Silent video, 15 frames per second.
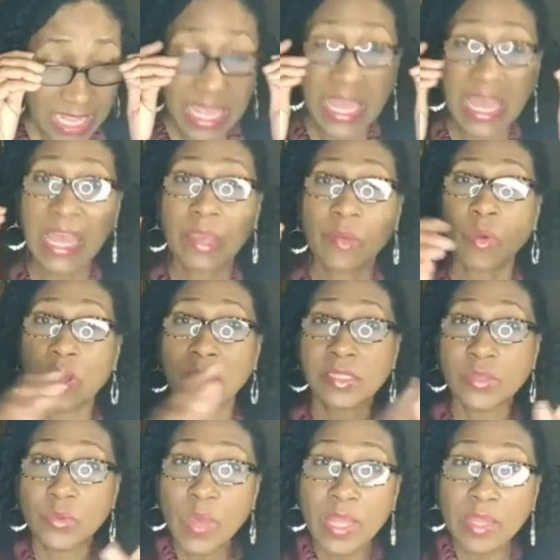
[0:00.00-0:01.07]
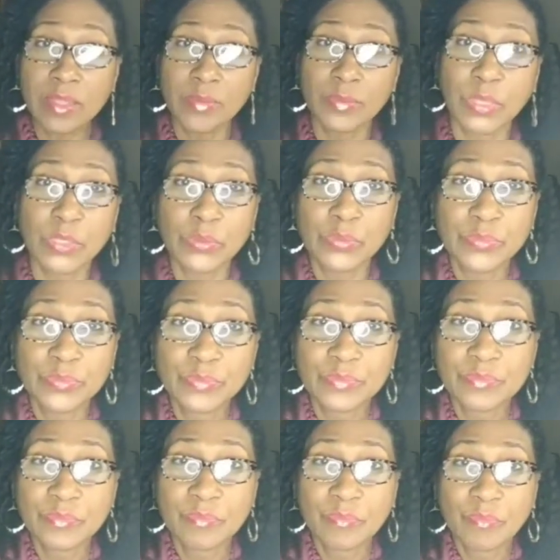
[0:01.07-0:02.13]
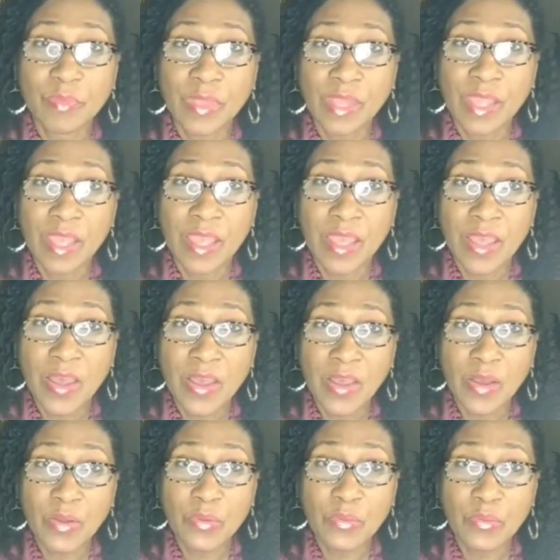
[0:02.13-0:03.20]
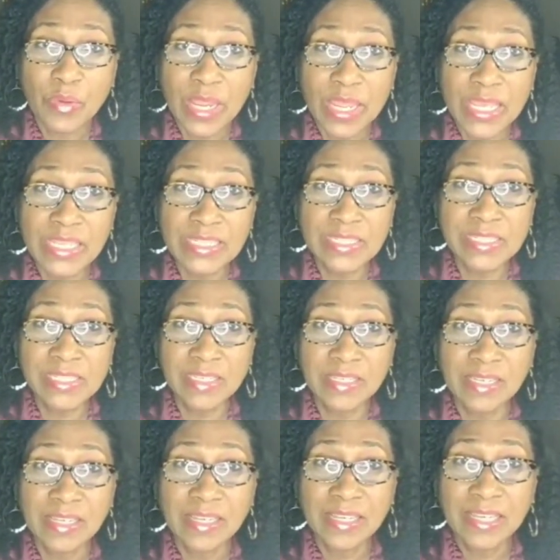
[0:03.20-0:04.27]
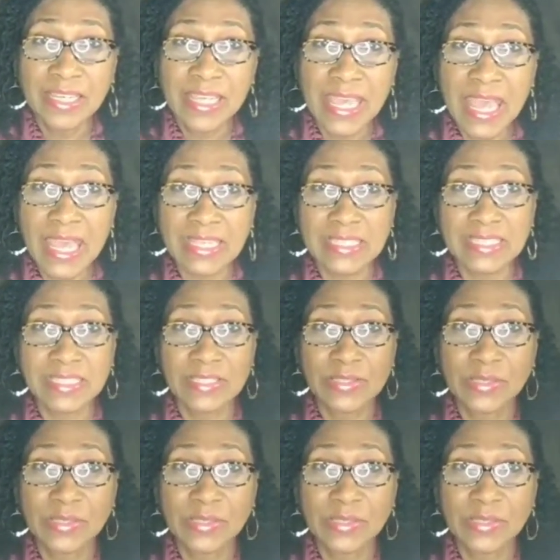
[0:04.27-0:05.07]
I want to welcome you. All right. Yes.